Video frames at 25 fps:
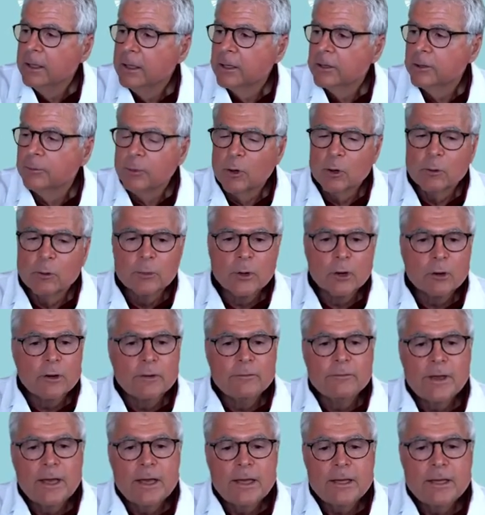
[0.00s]
The pulmonary
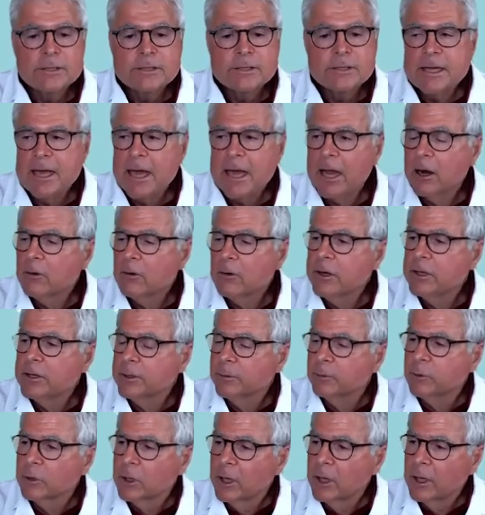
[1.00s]
veins carry
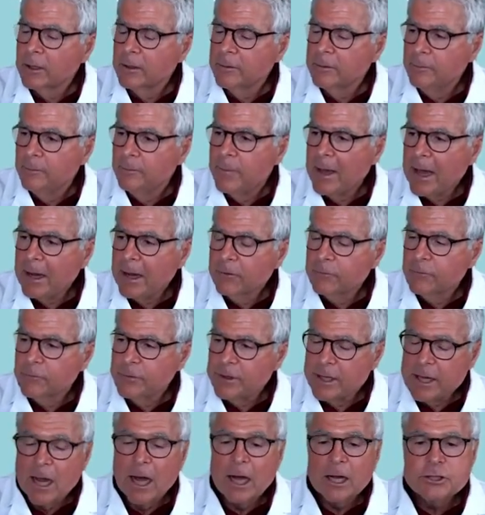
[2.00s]
the blood back,
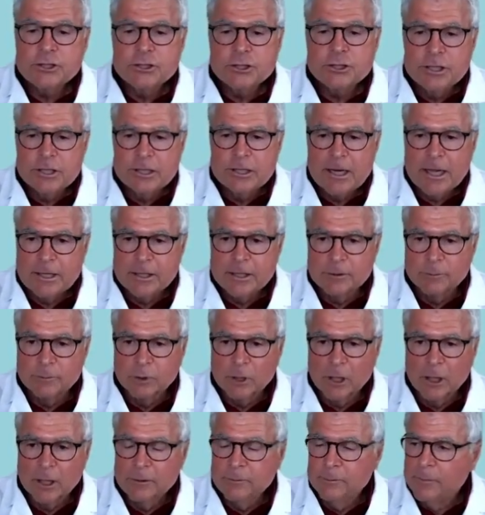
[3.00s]
the oxygenated
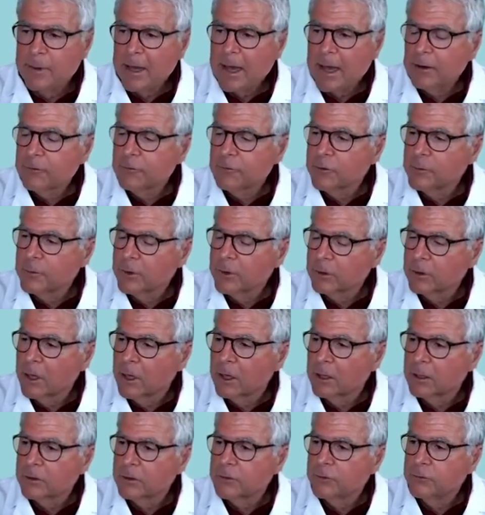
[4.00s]
blood back from the
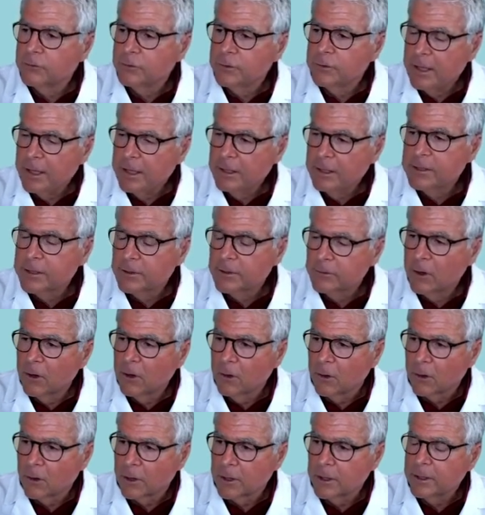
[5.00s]
lungs into the
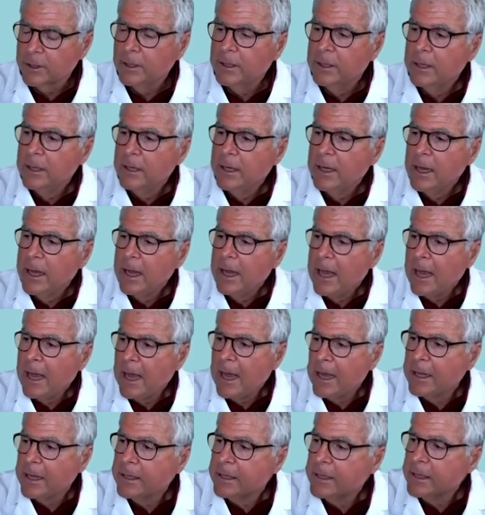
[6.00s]
heart.
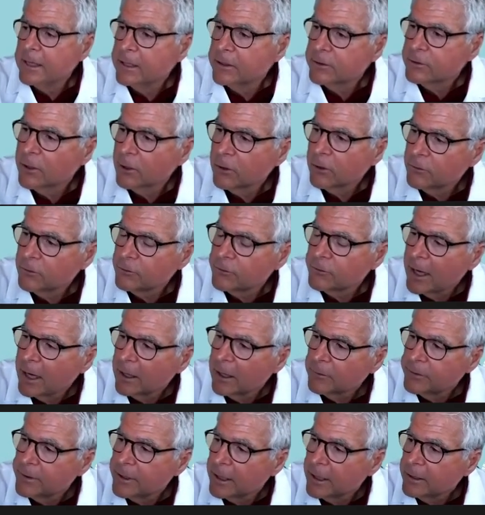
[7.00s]
And it turns
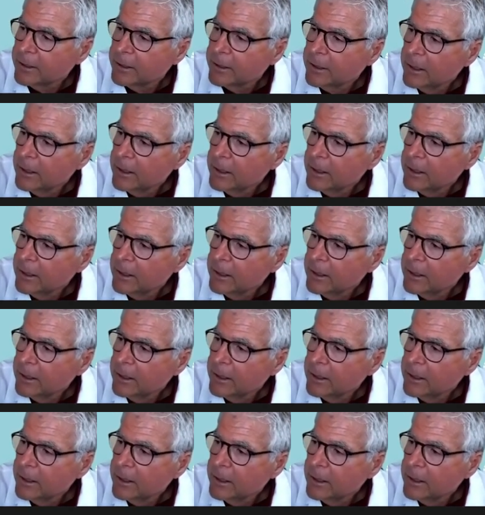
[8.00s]
out that